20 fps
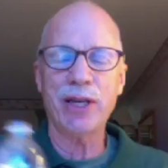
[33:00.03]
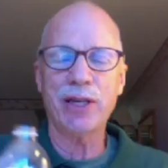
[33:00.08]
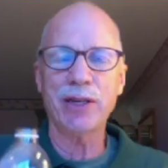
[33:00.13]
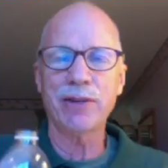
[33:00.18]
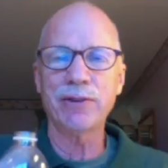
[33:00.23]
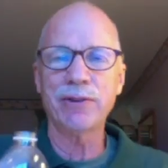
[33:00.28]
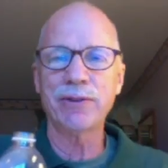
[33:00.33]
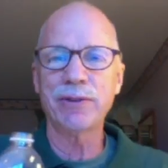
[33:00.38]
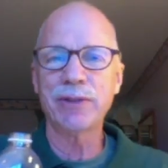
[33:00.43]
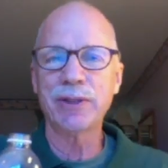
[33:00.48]

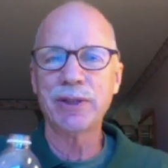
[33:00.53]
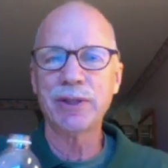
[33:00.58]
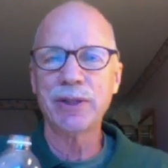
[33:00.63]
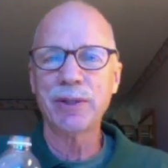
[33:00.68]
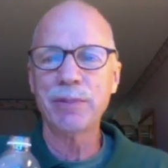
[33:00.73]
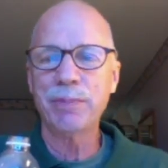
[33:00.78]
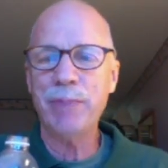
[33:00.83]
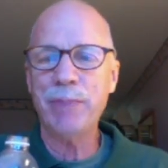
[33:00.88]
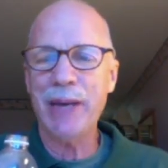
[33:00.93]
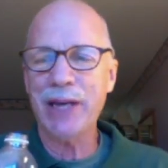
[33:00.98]
of
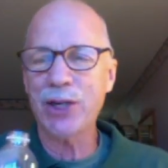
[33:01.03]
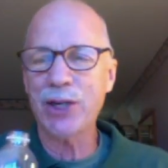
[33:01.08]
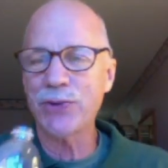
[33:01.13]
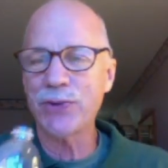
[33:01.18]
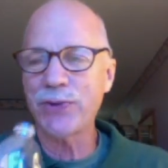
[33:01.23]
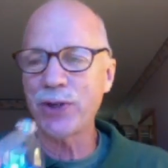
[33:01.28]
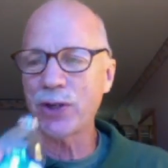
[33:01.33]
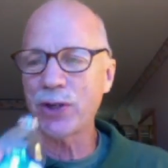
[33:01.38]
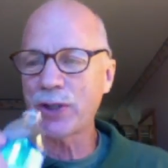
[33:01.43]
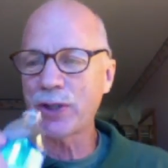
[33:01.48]

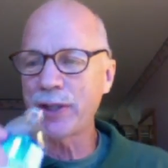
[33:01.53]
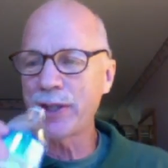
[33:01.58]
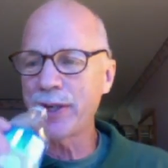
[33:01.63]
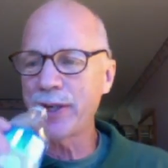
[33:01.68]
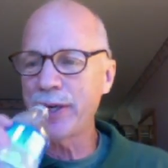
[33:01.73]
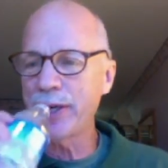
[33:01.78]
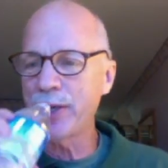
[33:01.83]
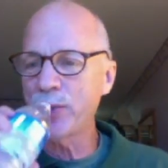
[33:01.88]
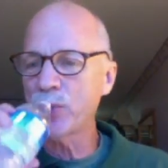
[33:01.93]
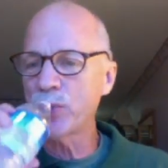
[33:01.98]
Bakersfield Clear
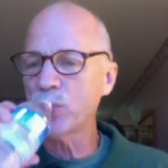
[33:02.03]
here.